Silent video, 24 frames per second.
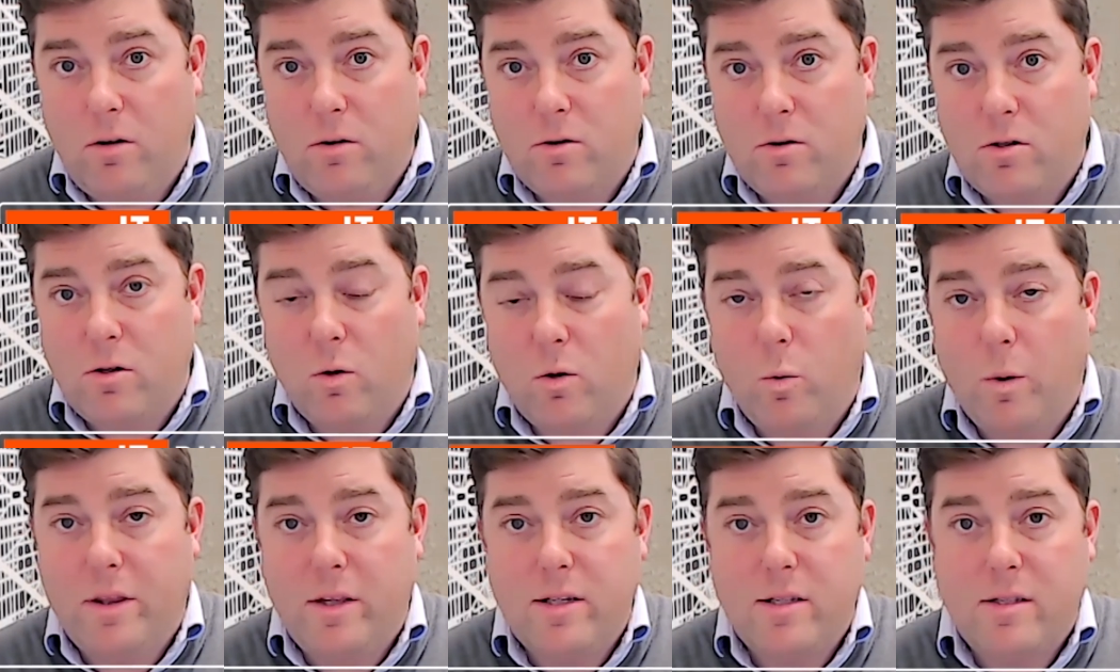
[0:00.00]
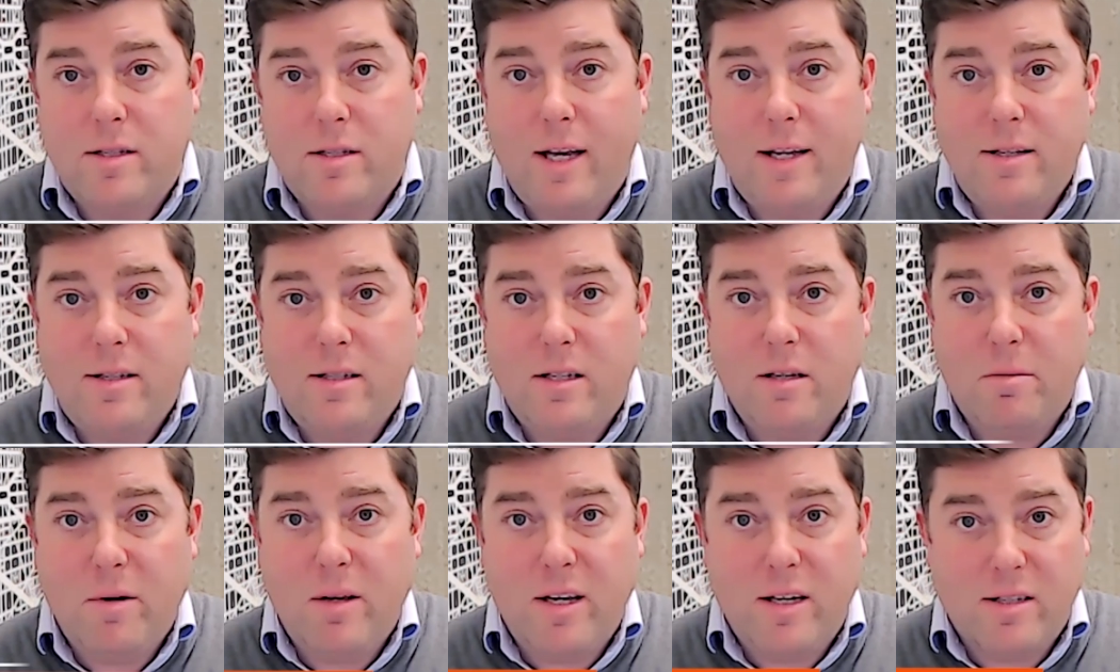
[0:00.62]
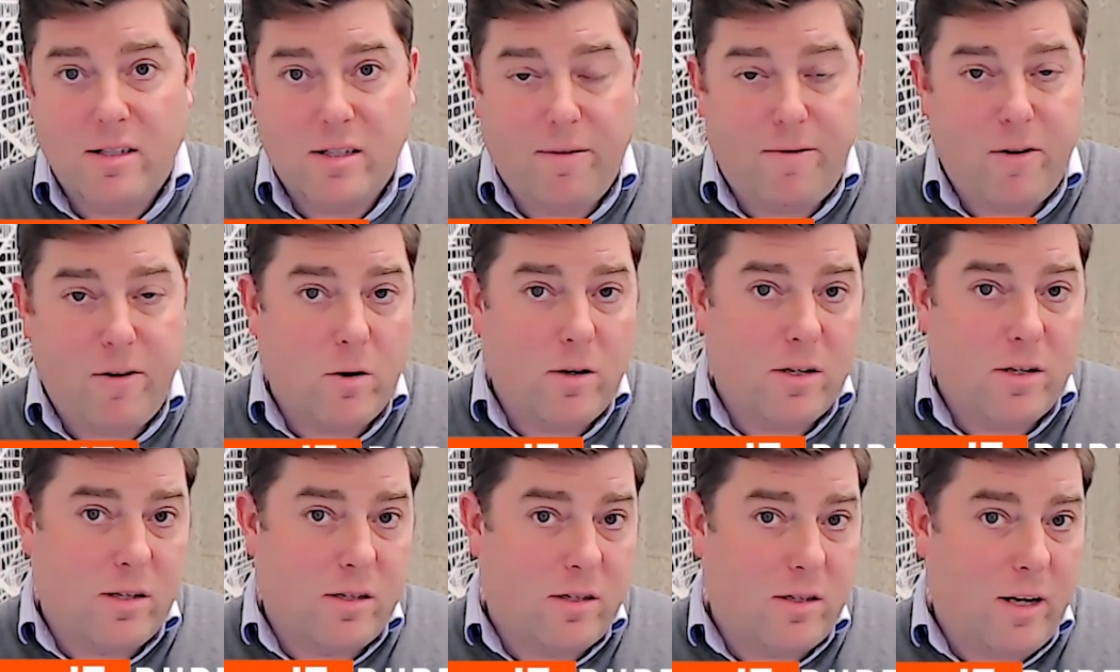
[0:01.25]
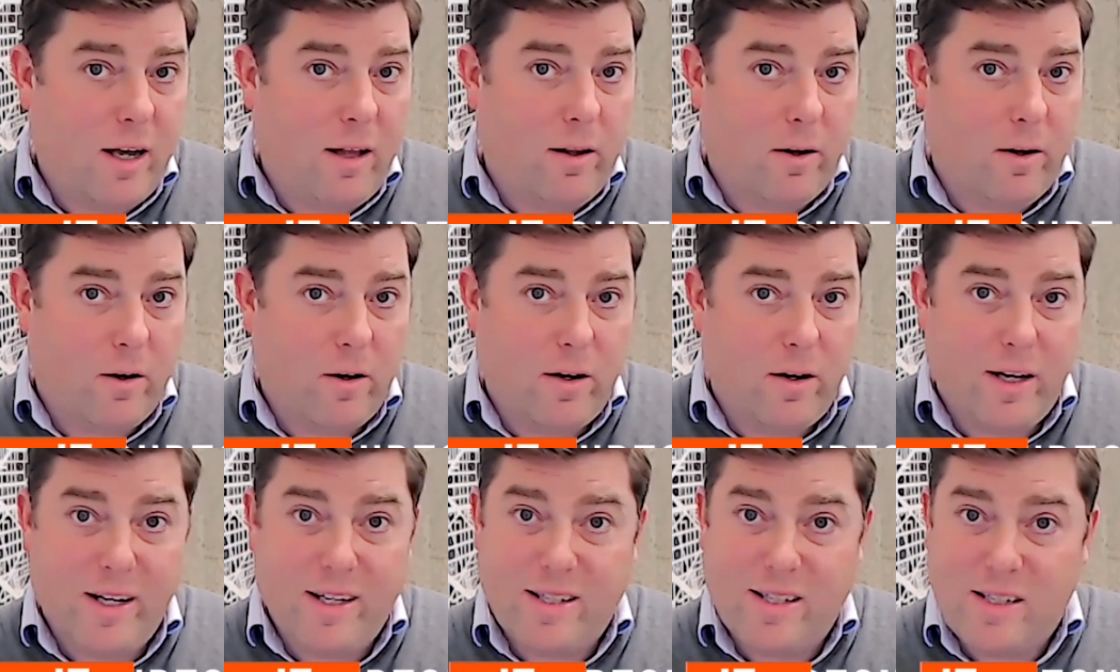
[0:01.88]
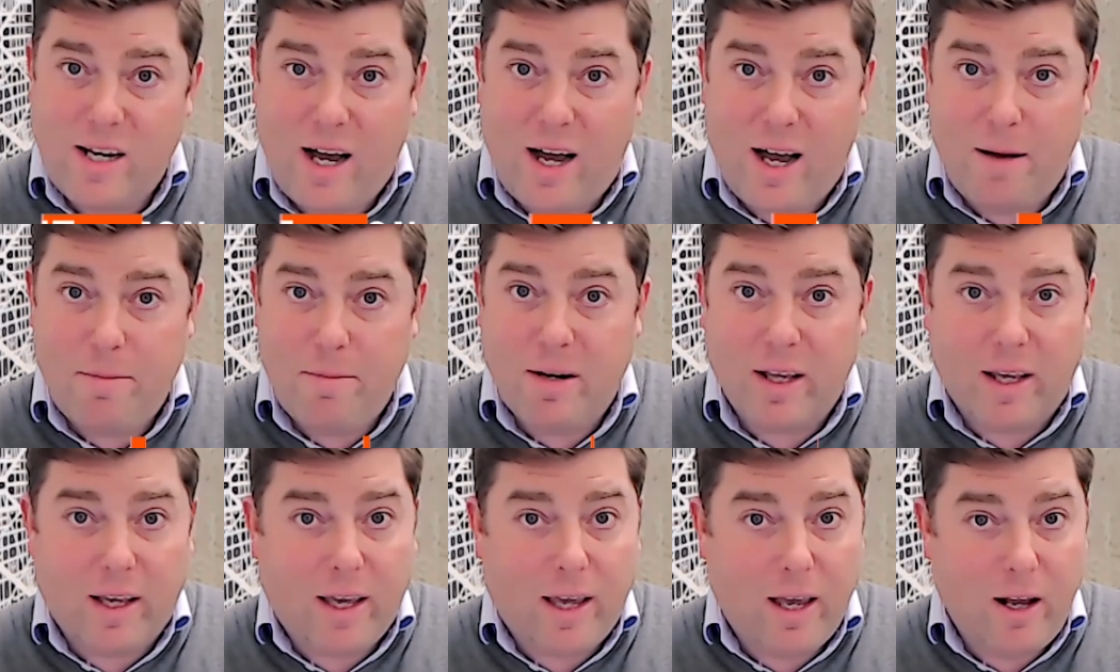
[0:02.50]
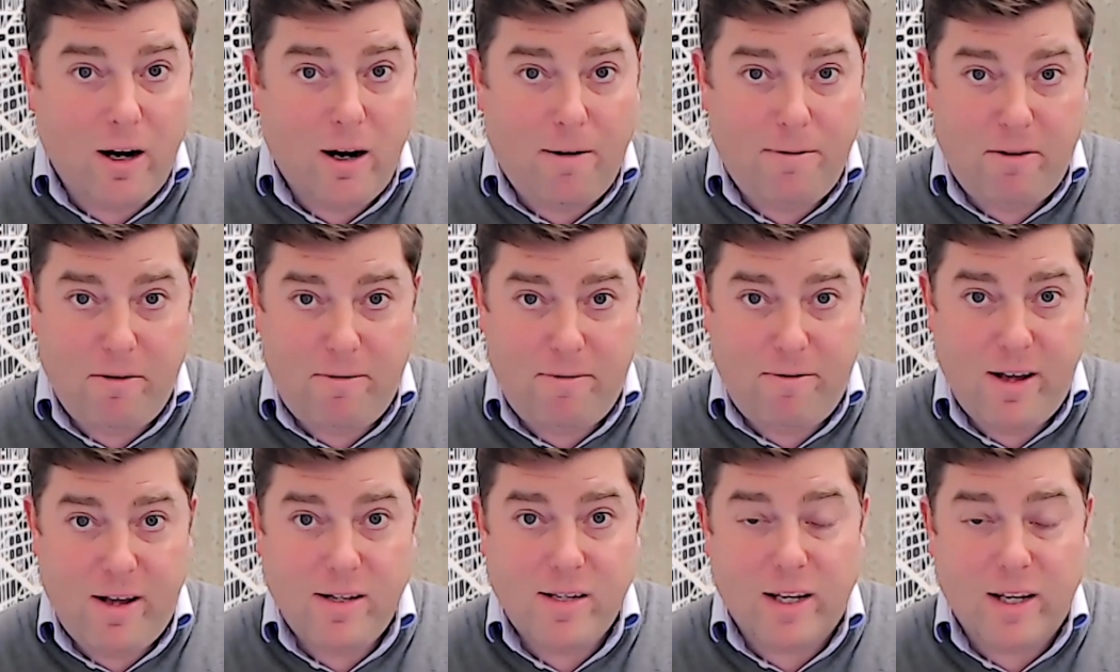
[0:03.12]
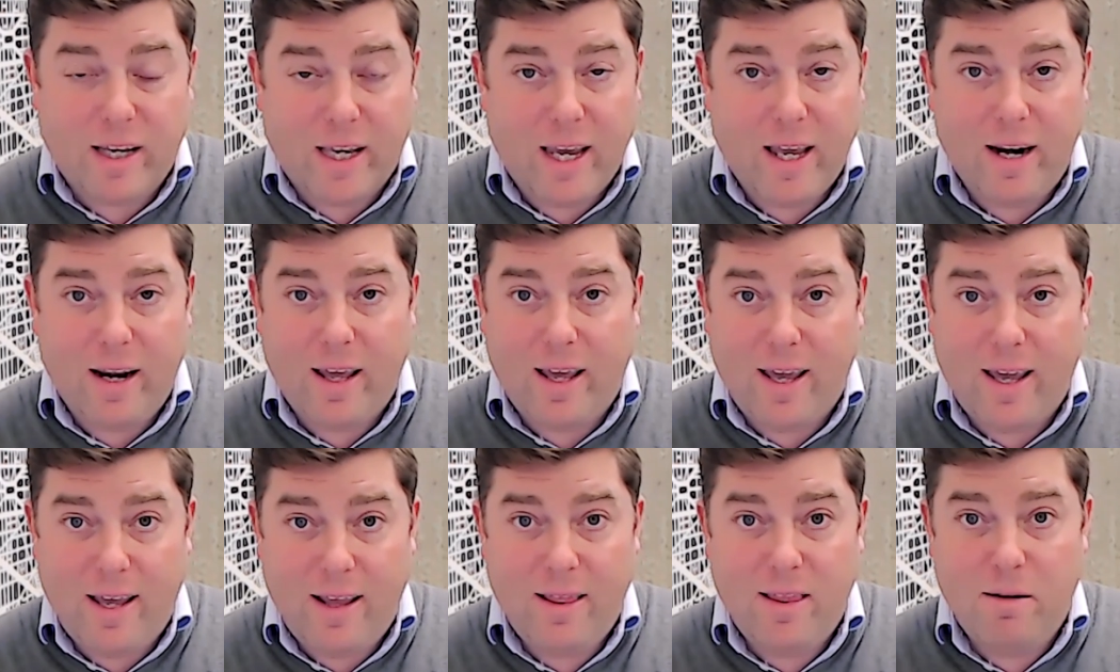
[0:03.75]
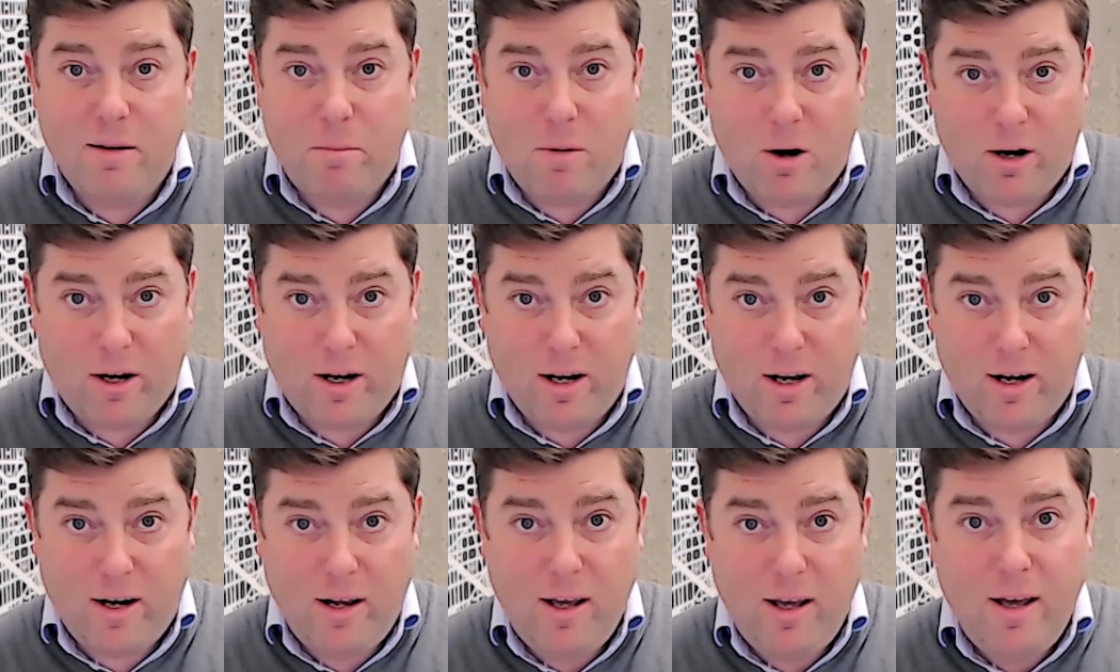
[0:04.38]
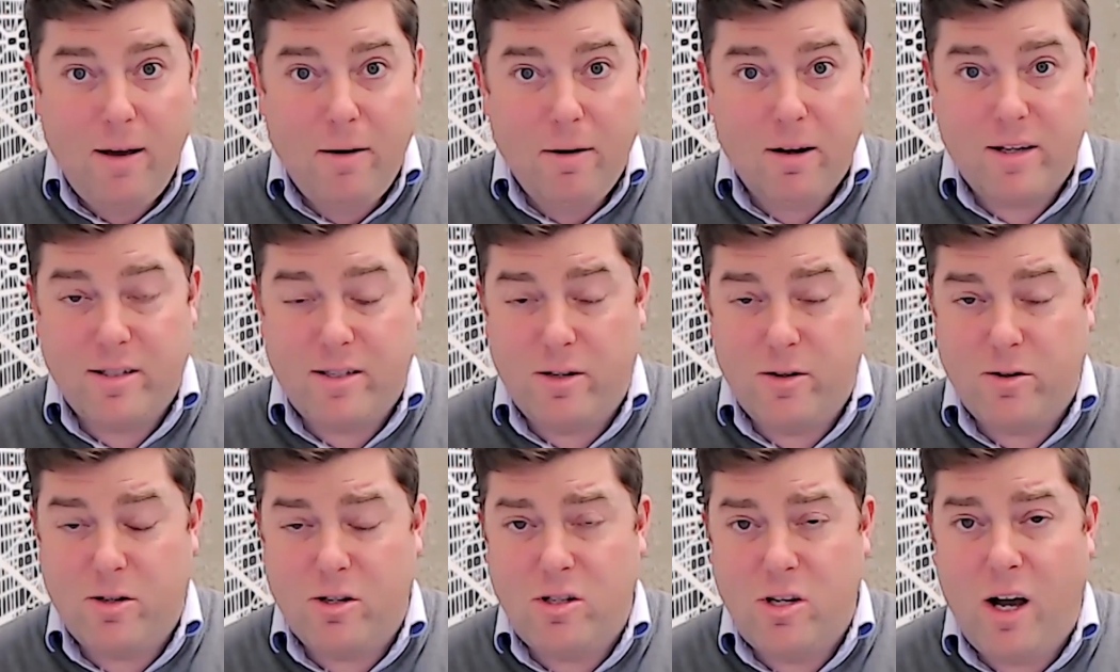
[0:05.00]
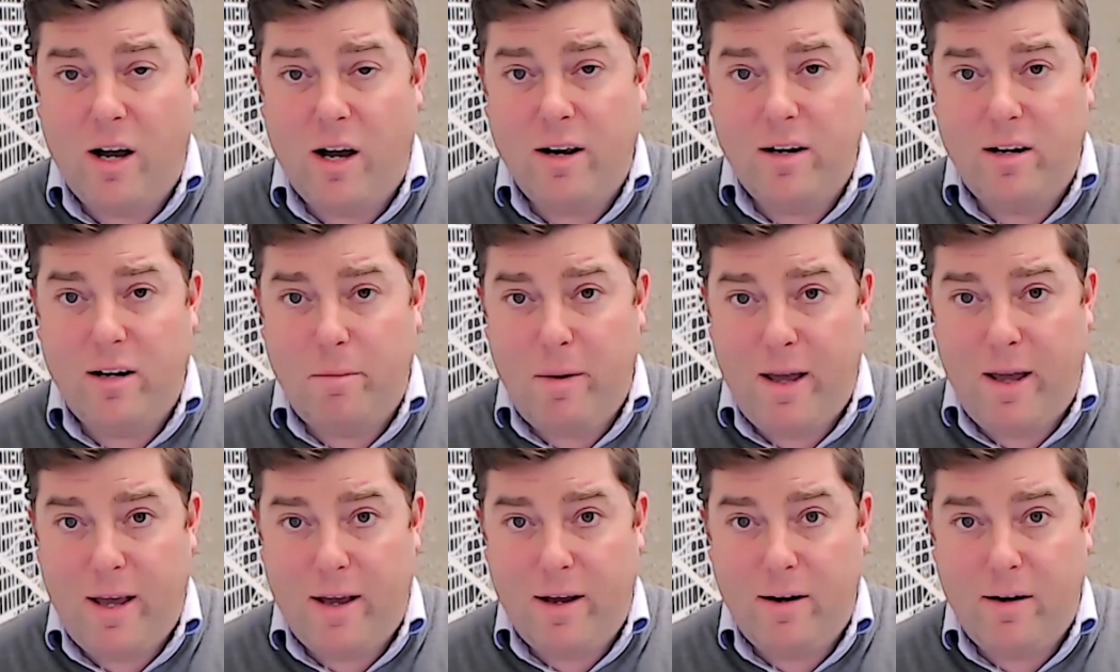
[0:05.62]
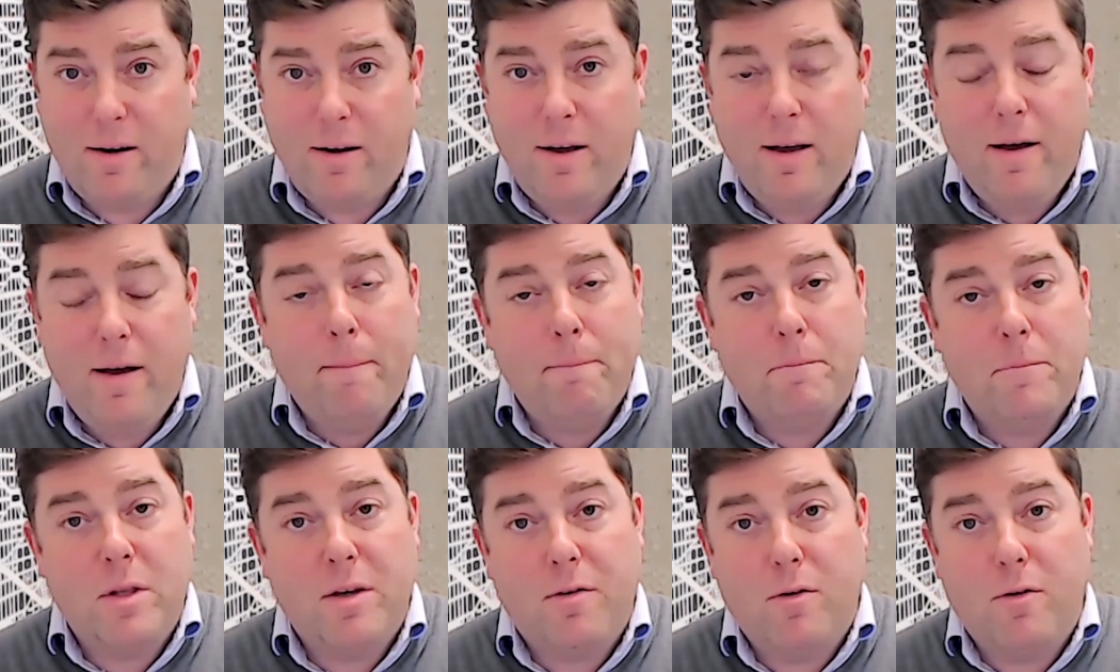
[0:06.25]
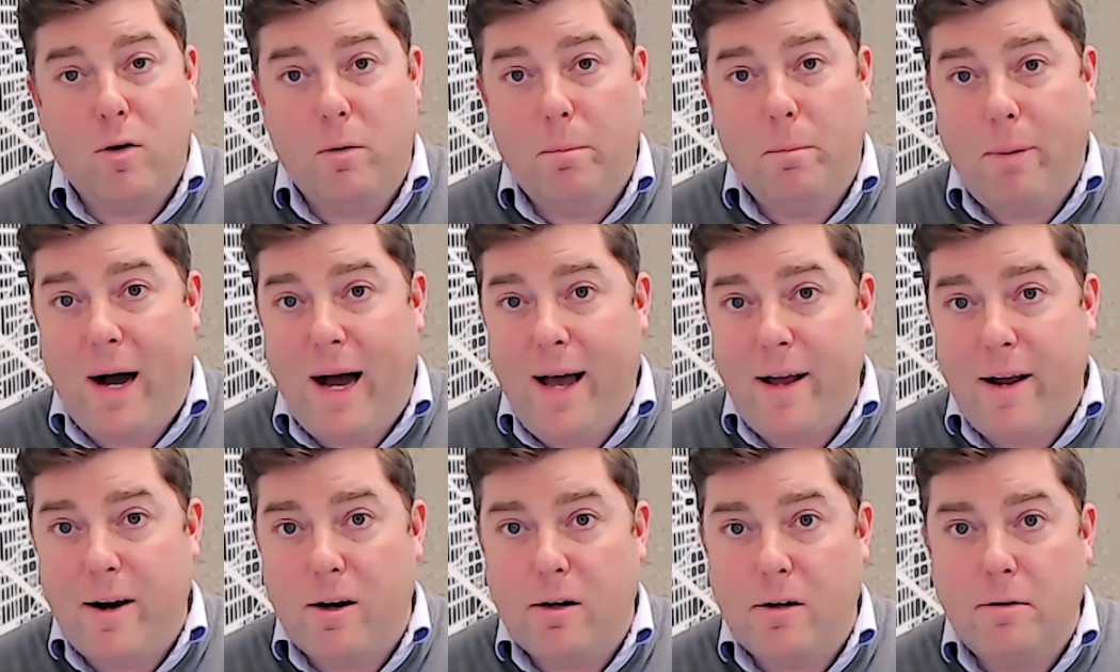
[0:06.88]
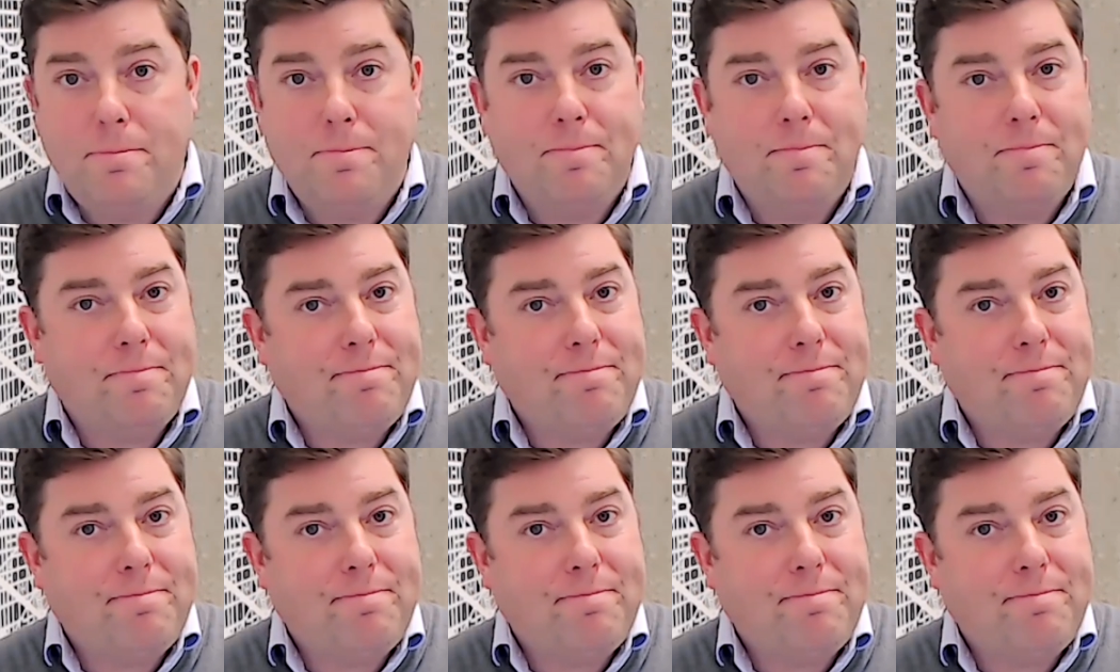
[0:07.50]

So what this says to me is if you're a seller, it's time to get off the fence and get in the market because there's a ton of demand. If you're a buyer,